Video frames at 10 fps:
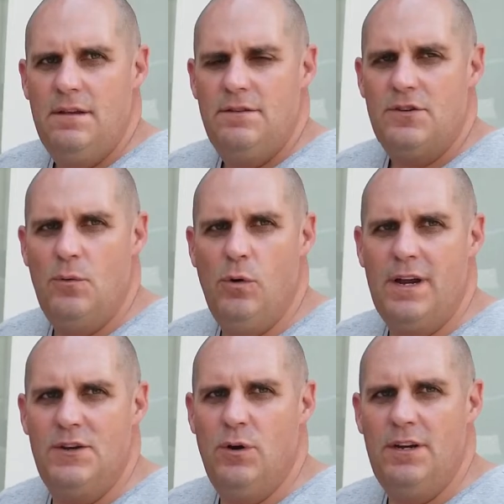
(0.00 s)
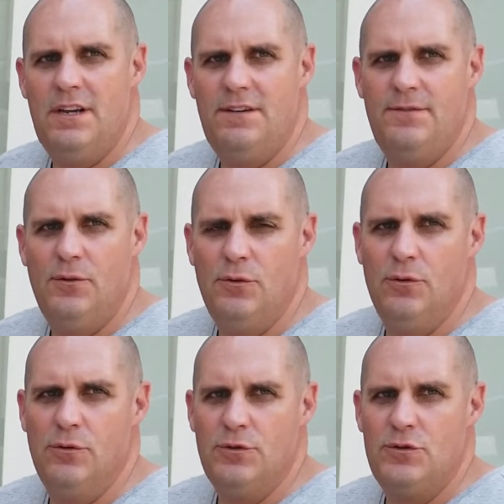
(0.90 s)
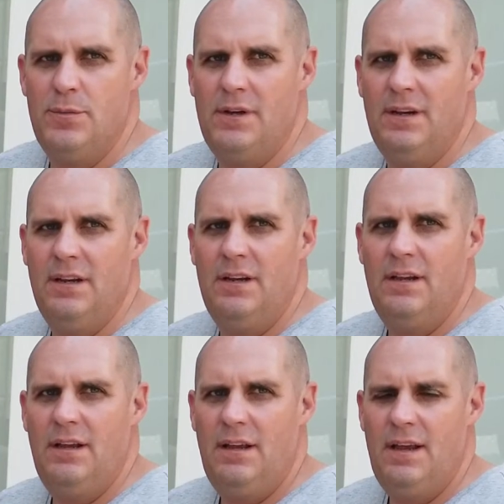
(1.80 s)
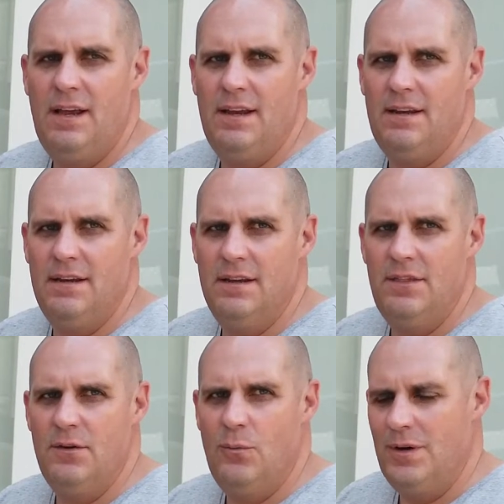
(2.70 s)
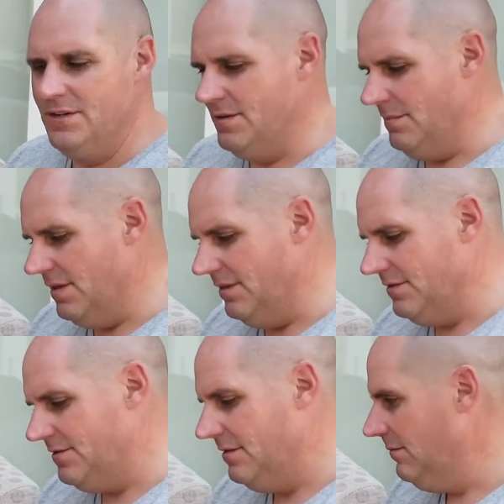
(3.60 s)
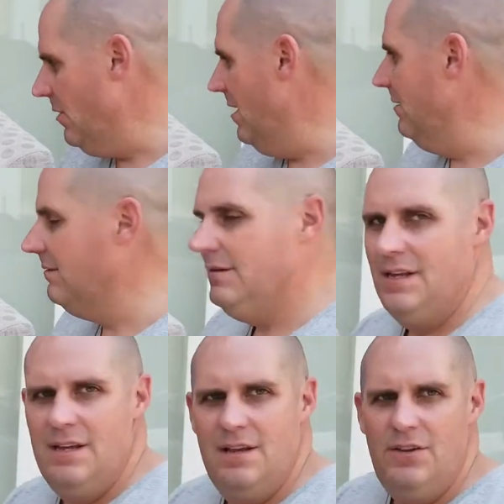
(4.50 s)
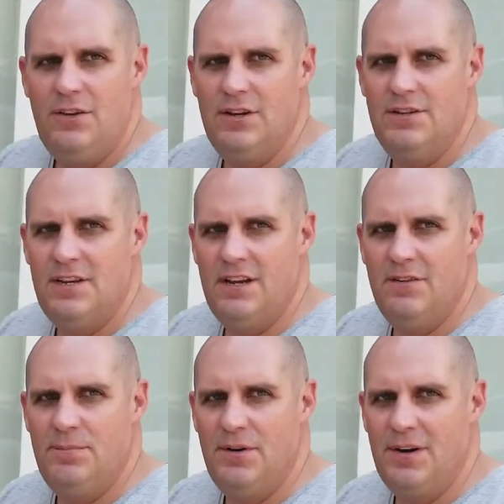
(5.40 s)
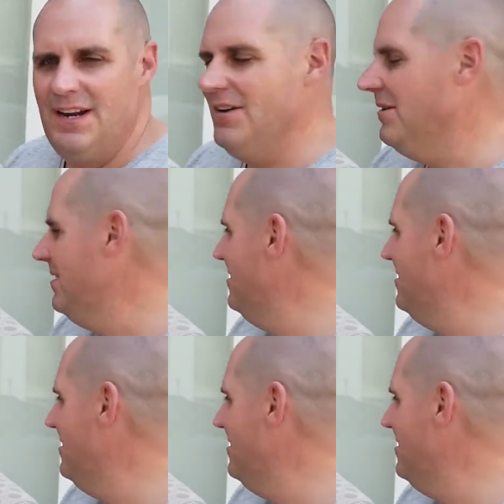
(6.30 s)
So what kit do I need for swimming in the winter months? Well, you can see I've broken out